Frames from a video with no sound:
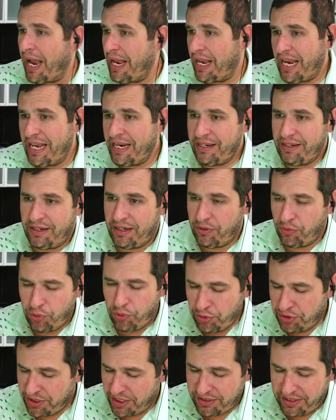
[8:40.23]
And
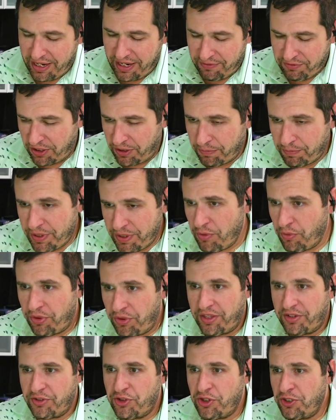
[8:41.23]
who says they have to compete
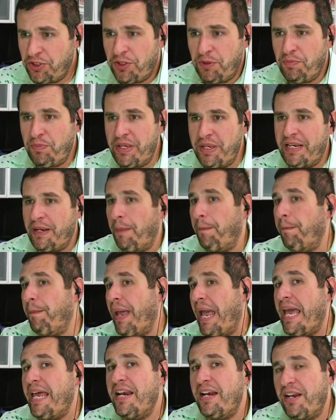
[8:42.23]
with it? Just to be
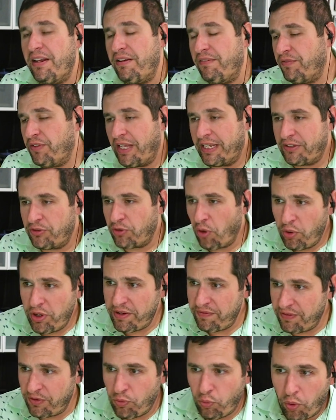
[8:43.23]
competitive. Like, don't
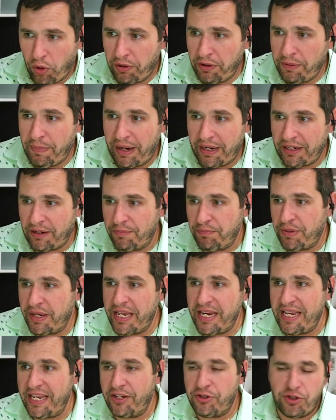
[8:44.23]
even worry about
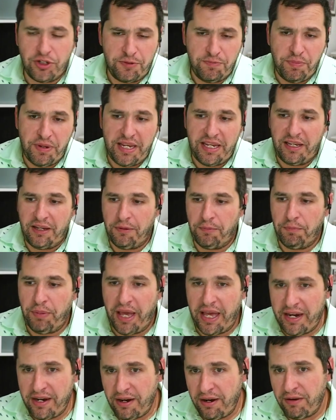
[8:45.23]
competing. It's just being
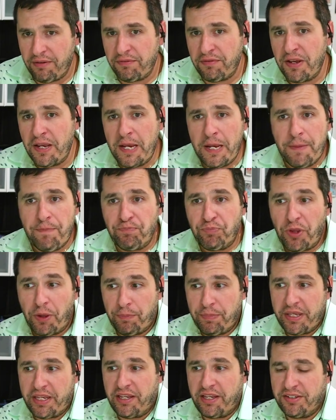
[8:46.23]
competitive,
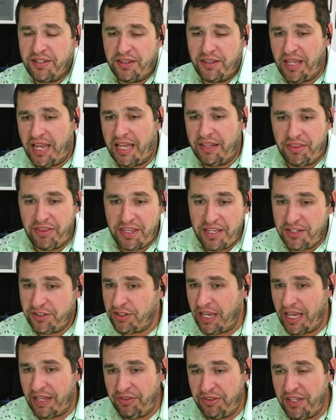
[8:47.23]
because at
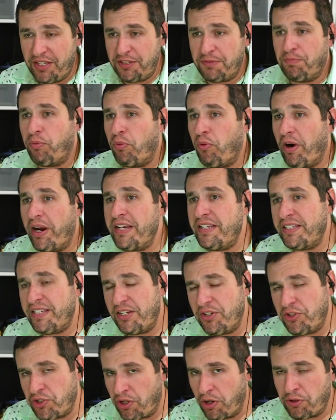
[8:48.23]
this
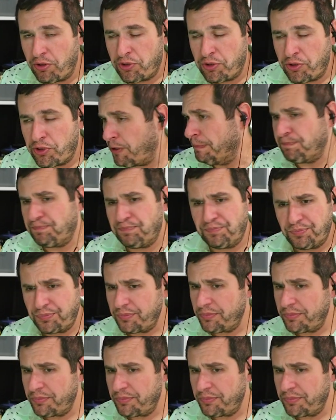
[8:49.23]
pricing juncture,